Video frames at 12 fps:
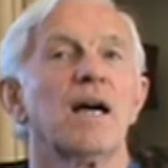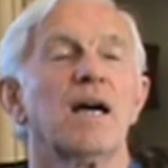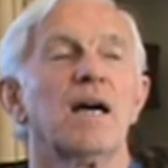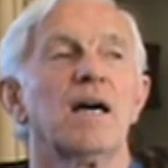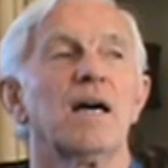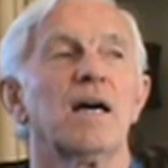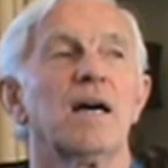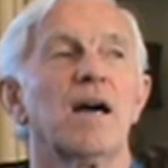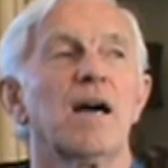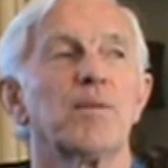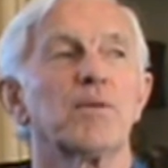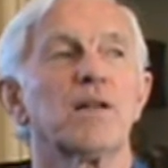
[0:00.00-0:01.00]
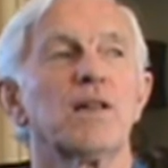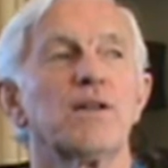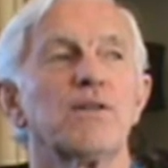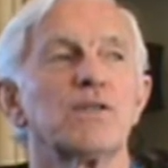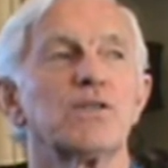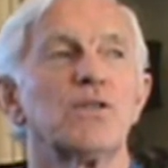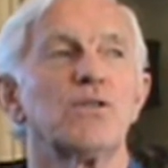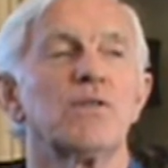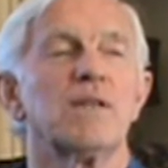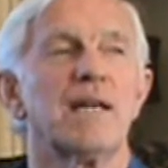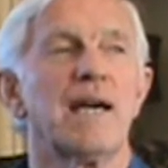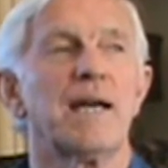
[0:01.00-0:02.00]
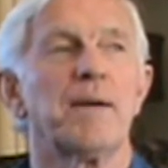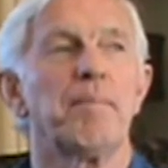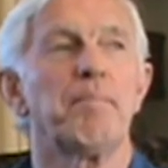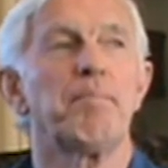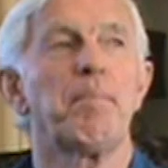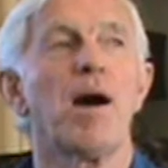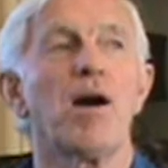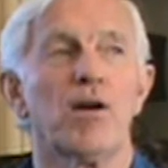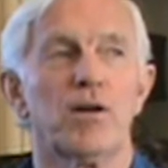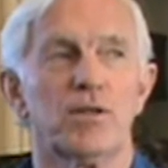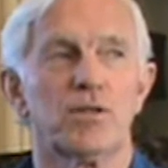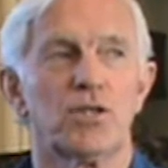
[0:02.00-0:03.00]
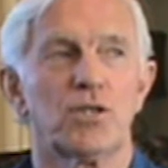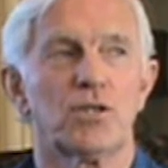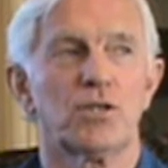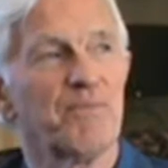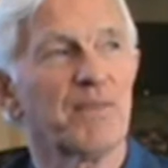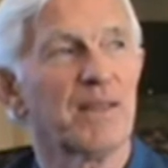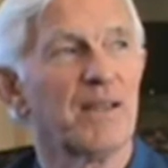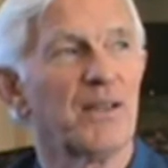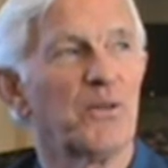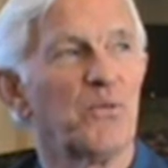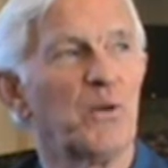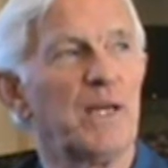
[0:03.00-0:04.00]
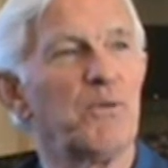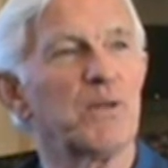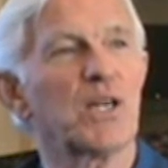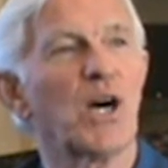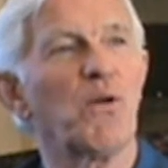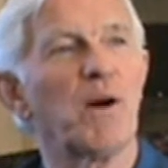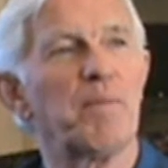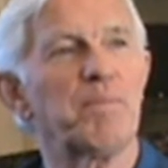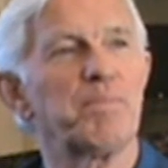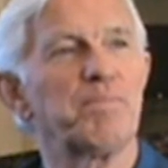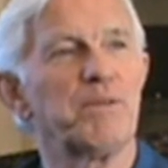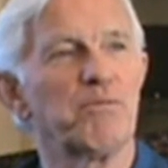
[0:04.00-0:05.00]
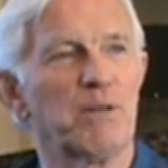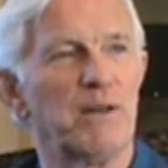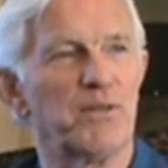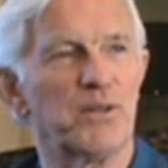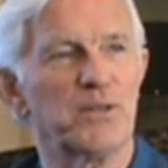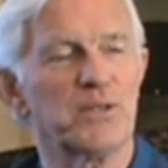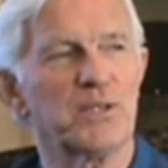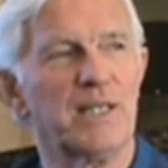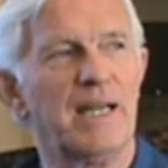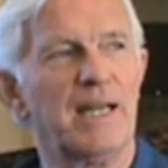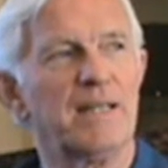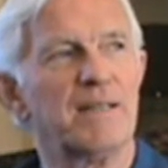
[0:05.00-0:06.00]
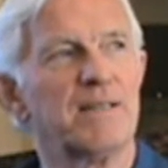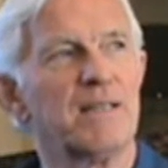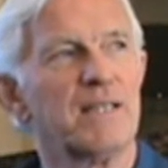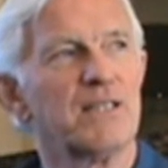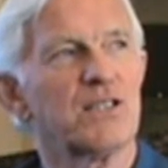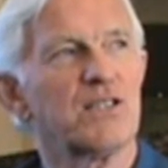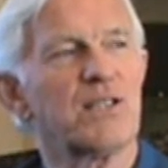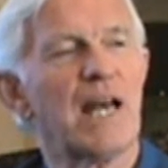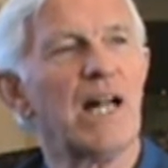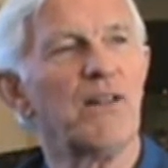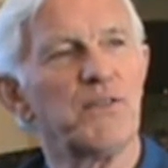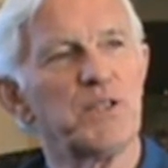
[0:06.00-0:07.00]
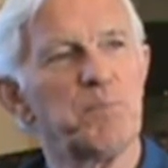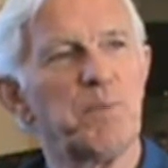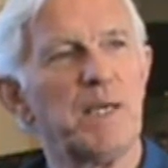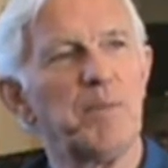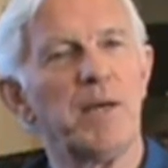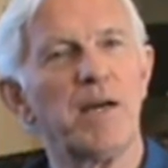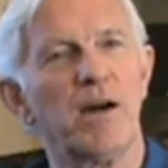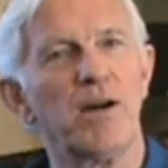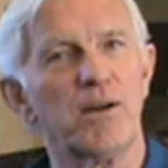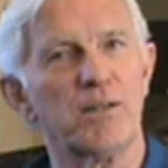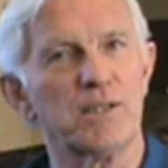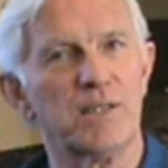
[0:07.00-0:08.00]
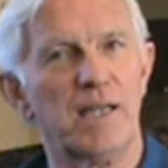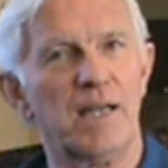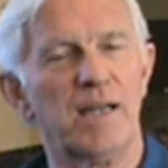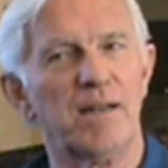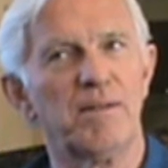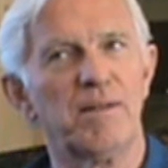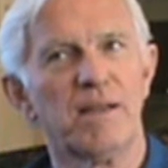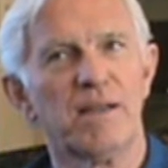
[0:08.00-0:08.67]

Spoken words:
Harbor Clearance Unit had a barge. We would go up the rivers and salvage PBRs and